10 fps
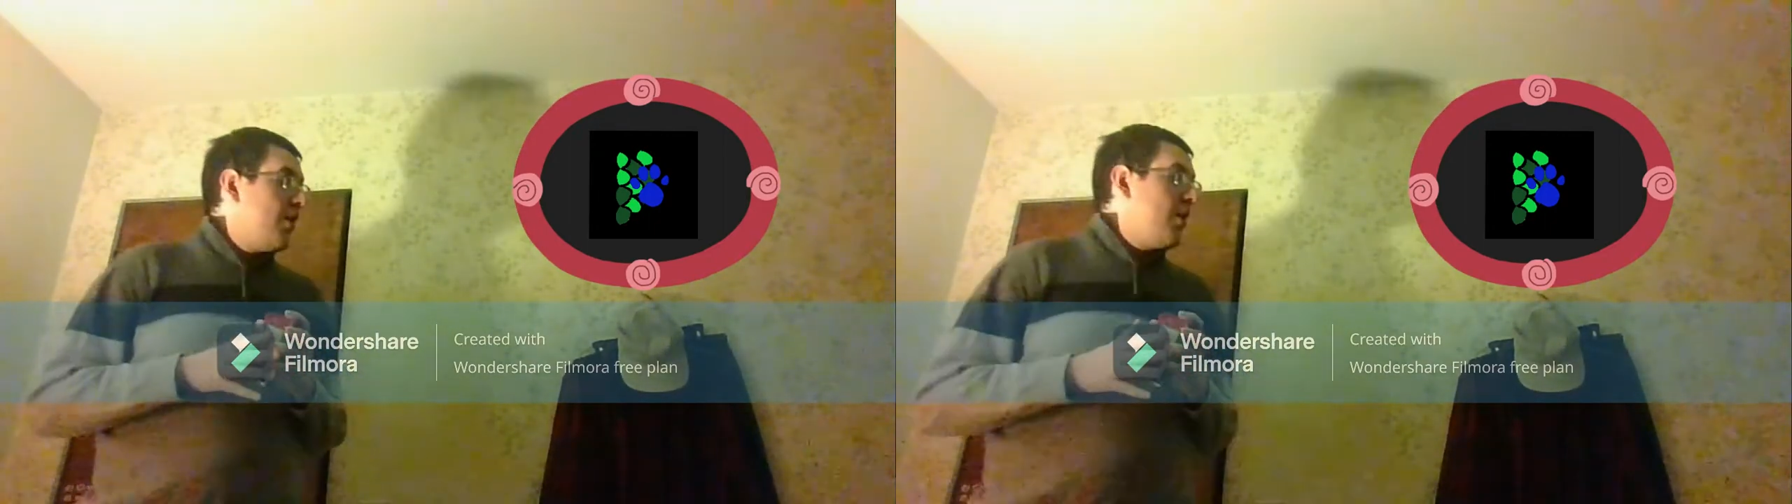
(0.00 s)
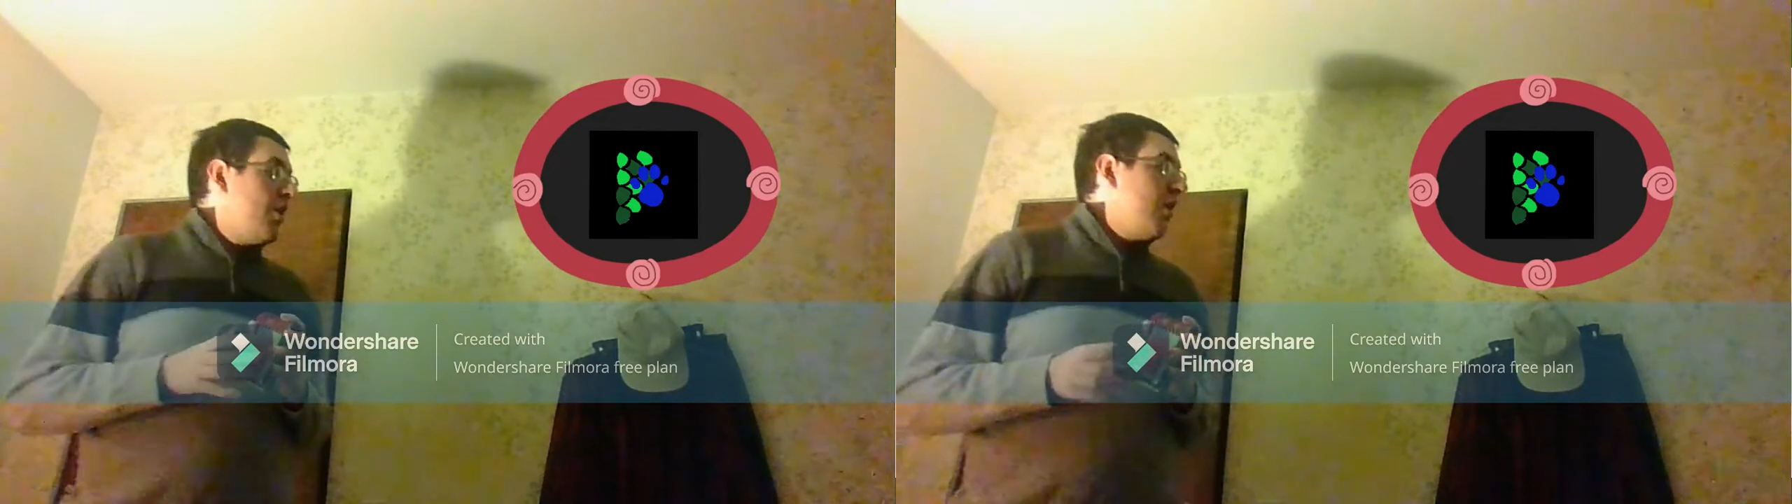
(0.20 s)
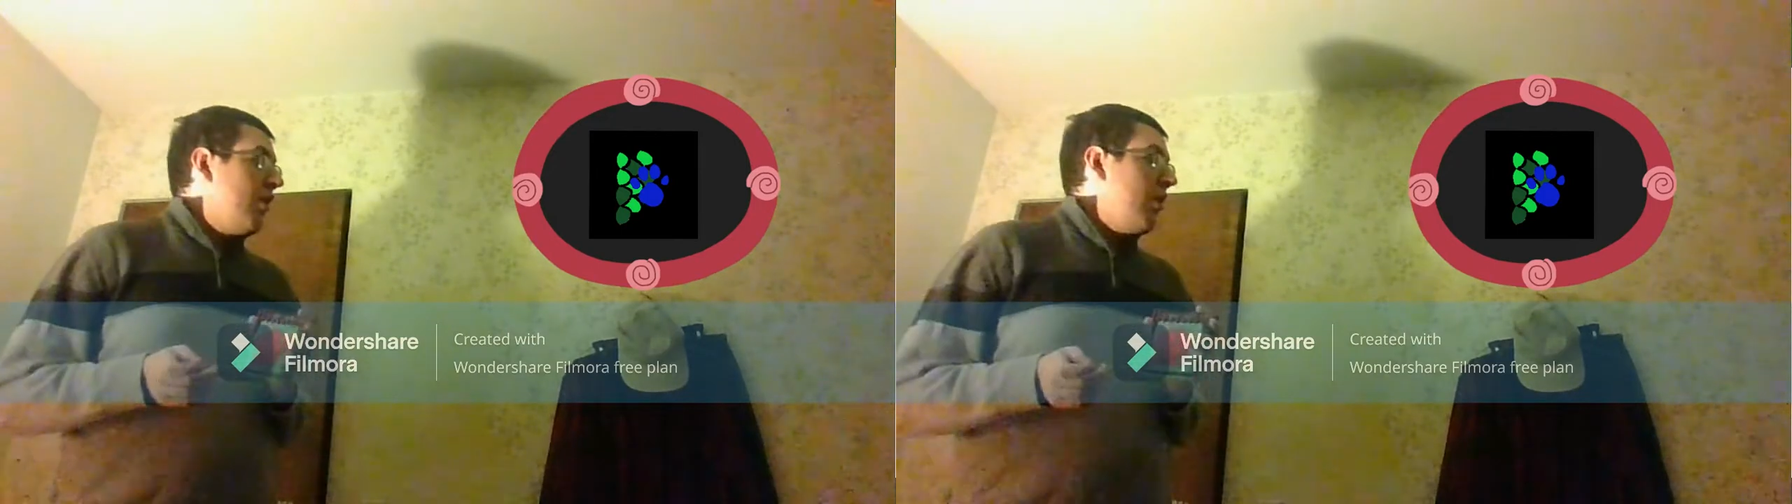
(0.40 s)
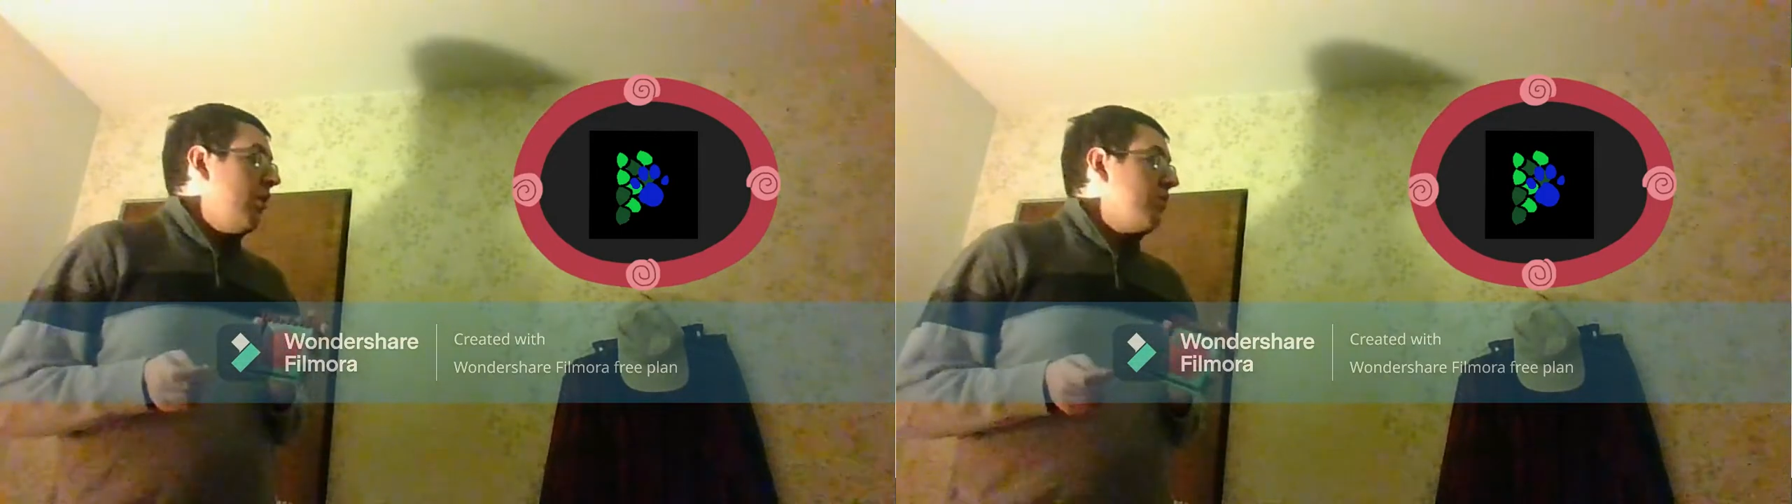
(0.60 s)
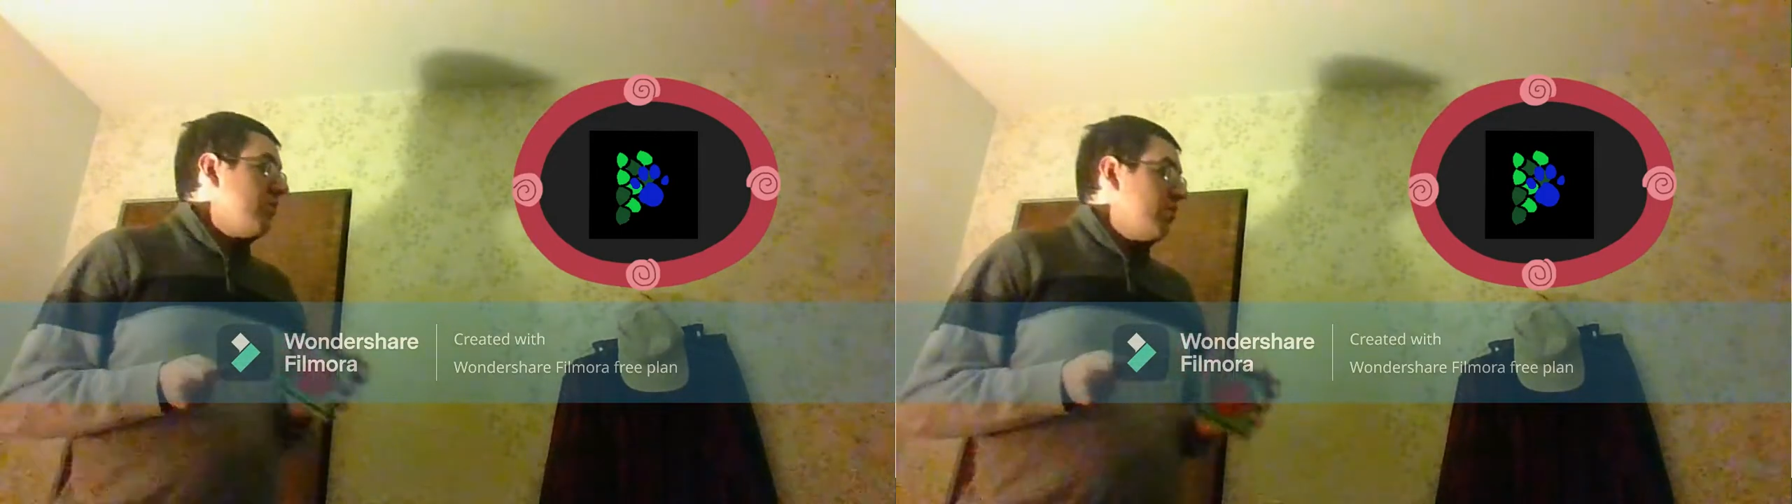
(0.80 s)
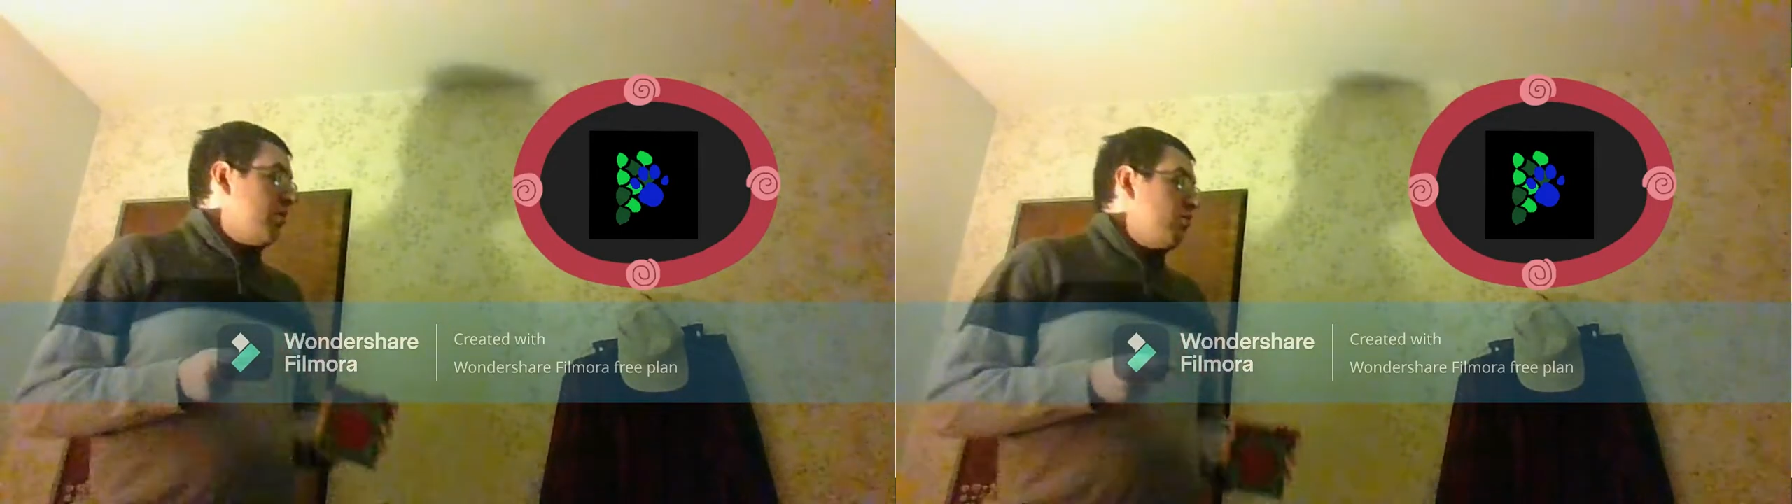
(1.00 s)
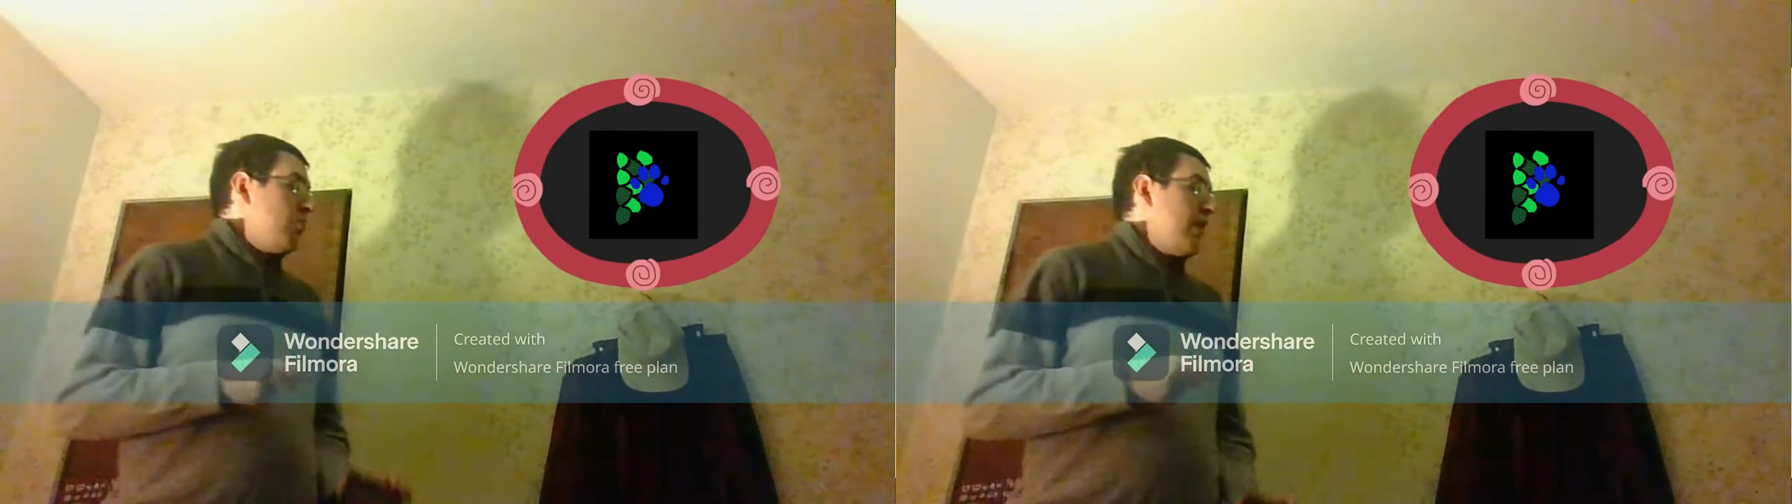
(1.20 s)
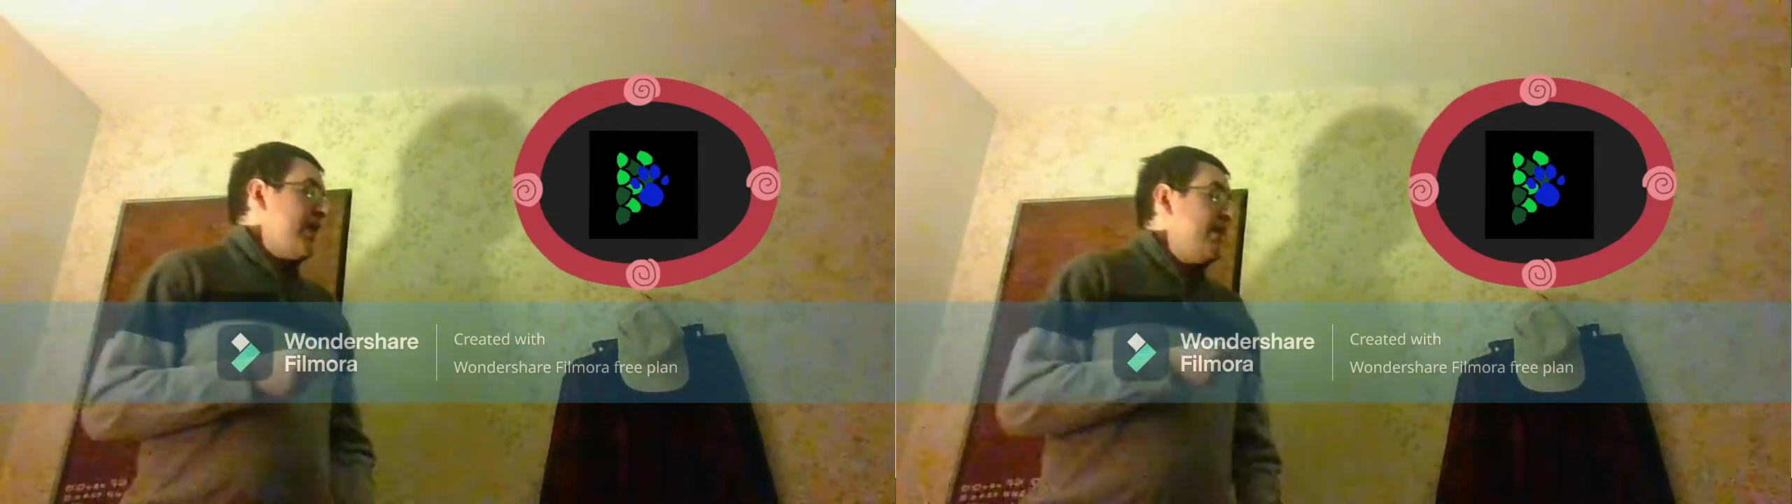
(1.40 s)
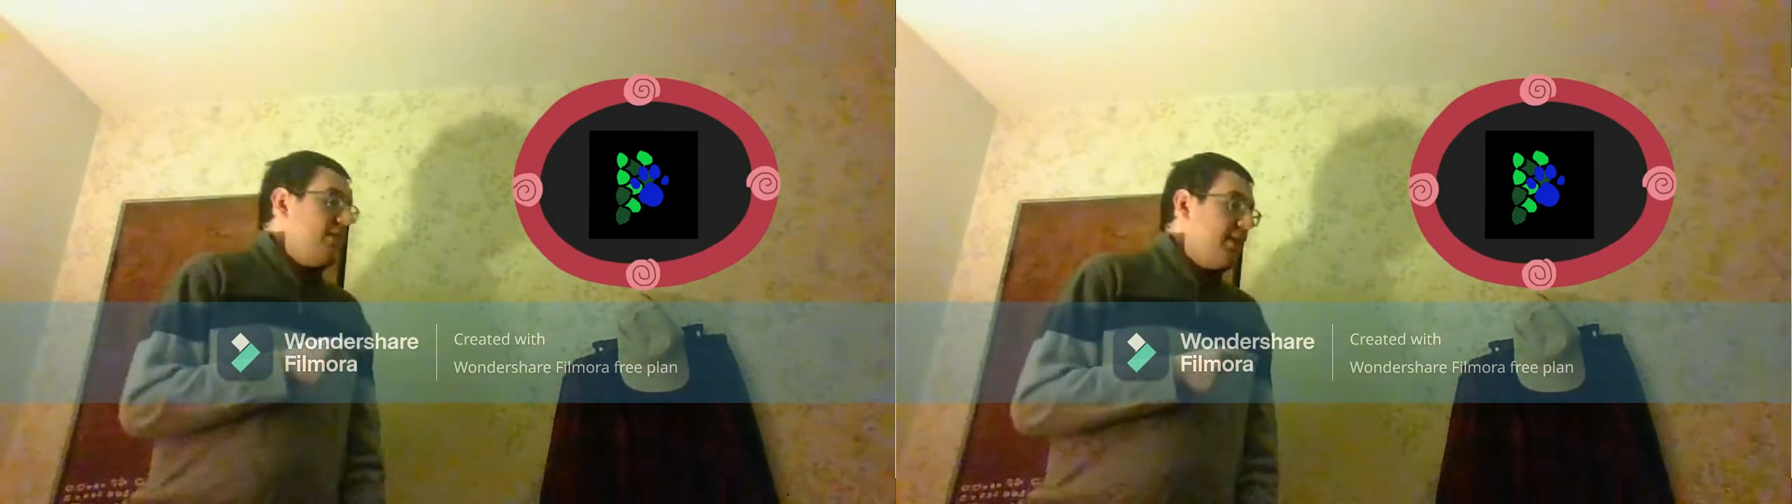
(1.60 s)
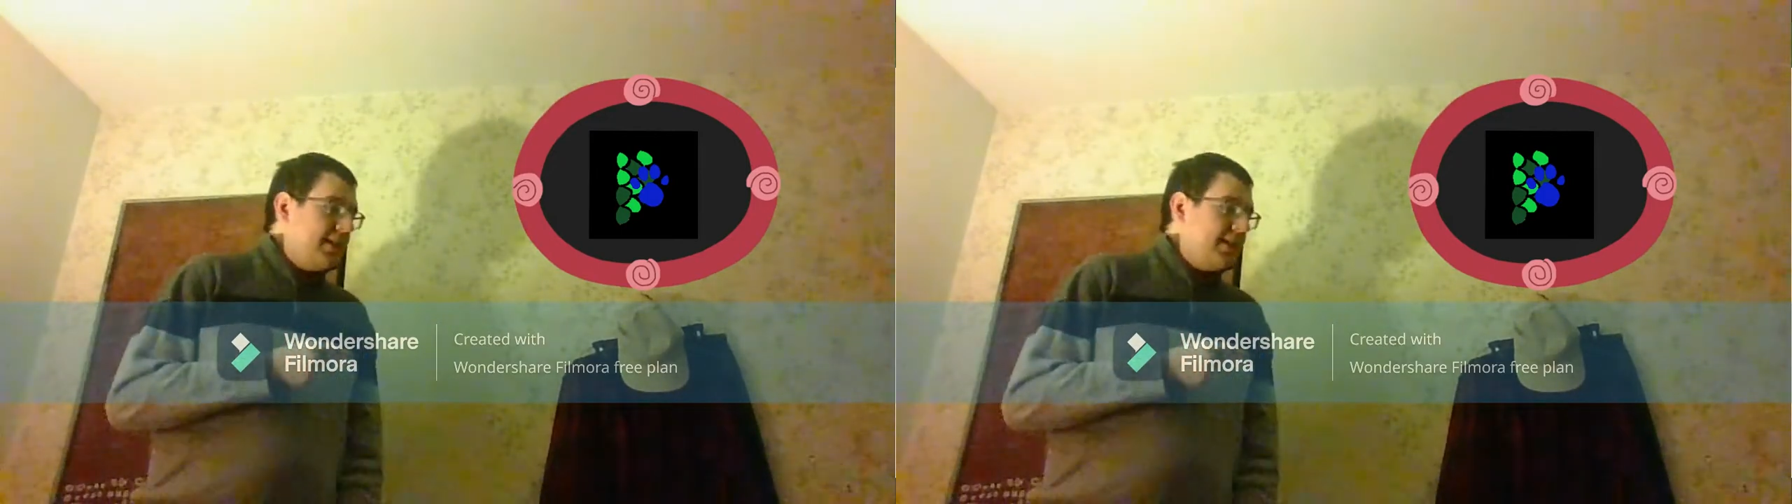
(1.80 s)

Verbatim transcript: Oh, right here.